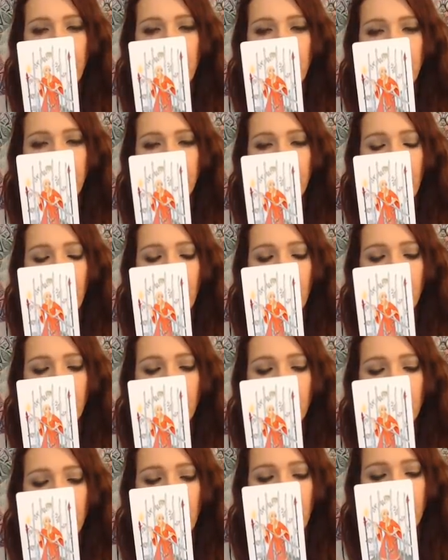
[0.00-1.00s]

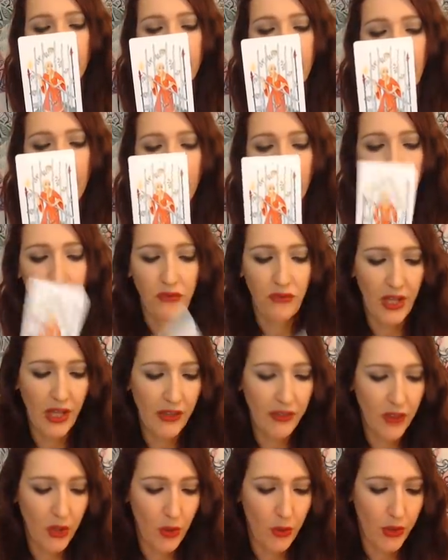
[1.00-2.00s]
themselves. It's like a test of
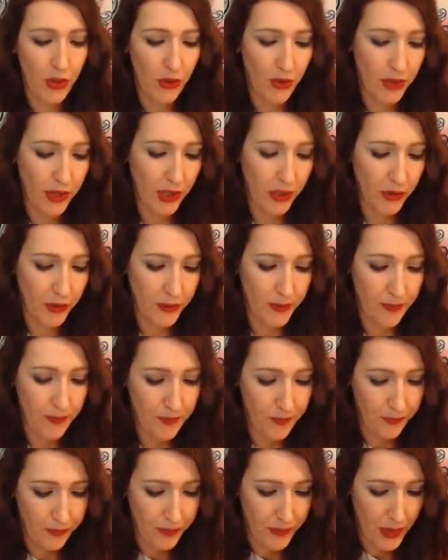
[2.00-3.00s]
faith going on here
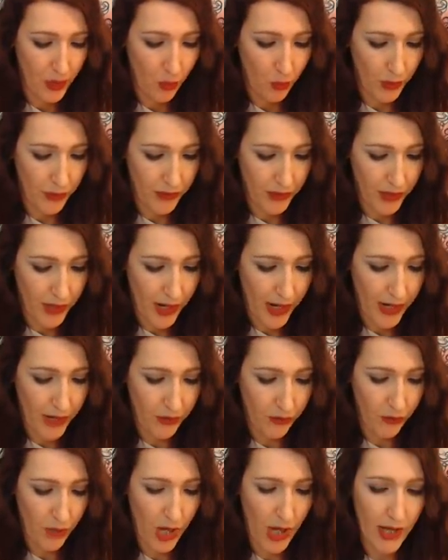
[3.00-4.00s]
with the Nine
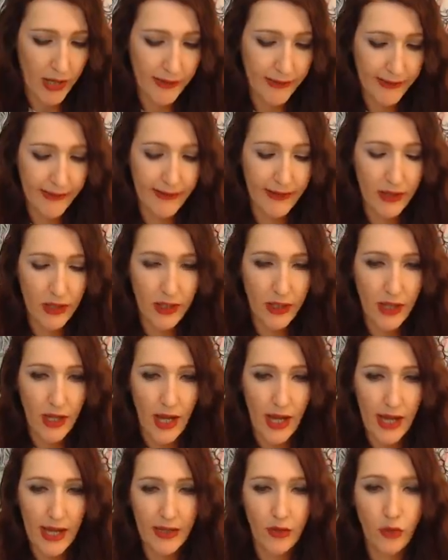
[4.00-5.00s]
of Rods.
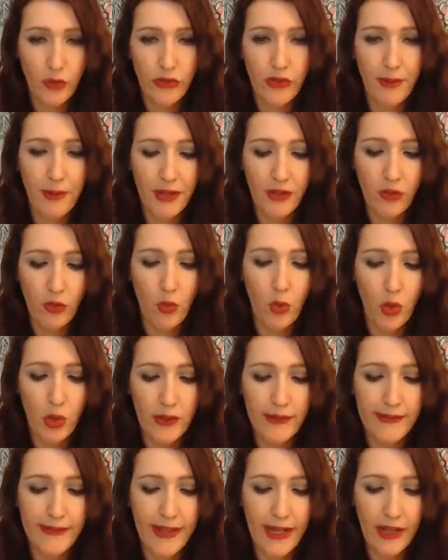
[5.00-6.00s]
And who's coming
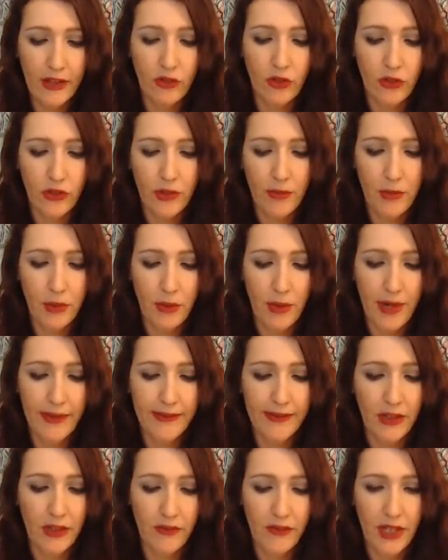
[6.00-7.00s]
towards Cancer, Sun,
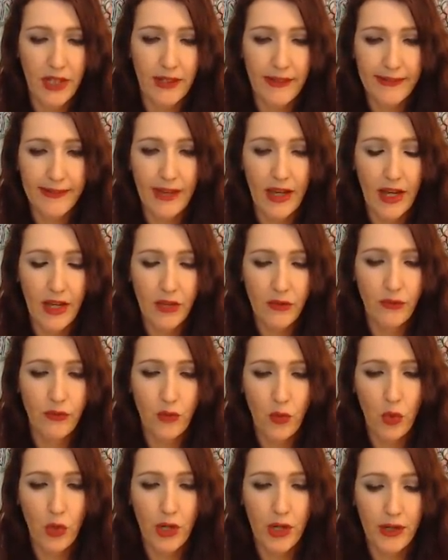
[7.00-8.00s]
Rising, and Venus sign
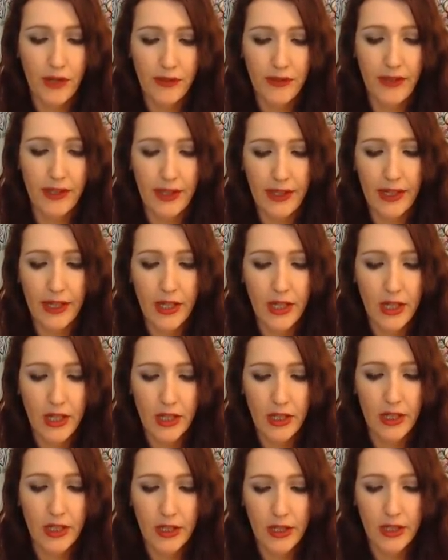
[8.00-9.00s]
for the
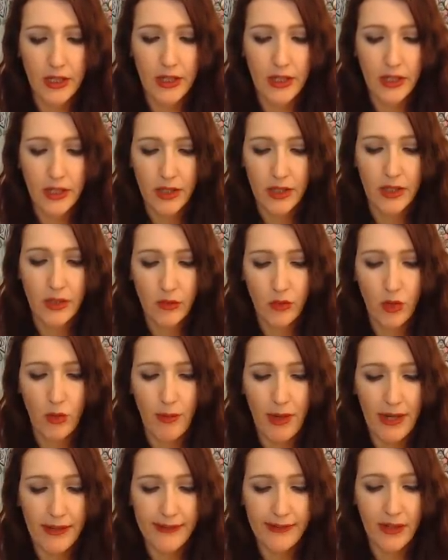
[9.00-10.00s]

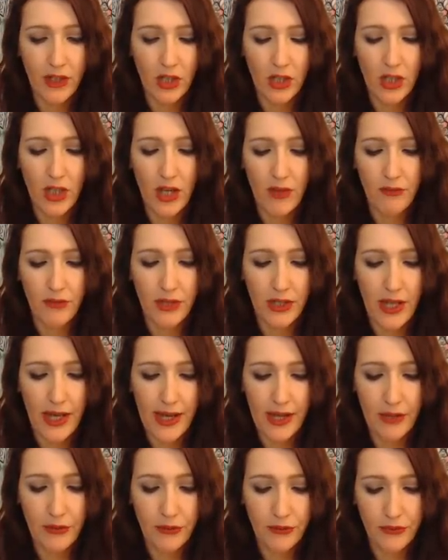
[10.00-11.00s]
romantic love
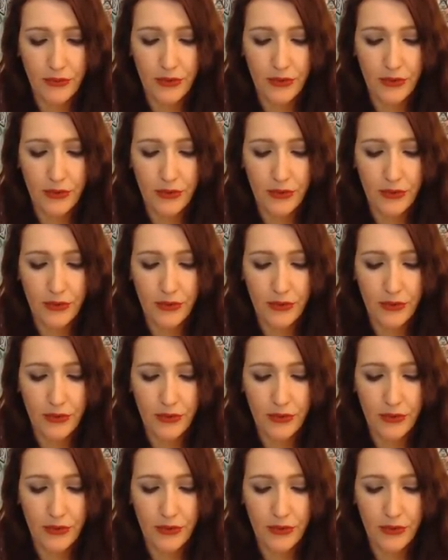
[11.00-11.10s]
life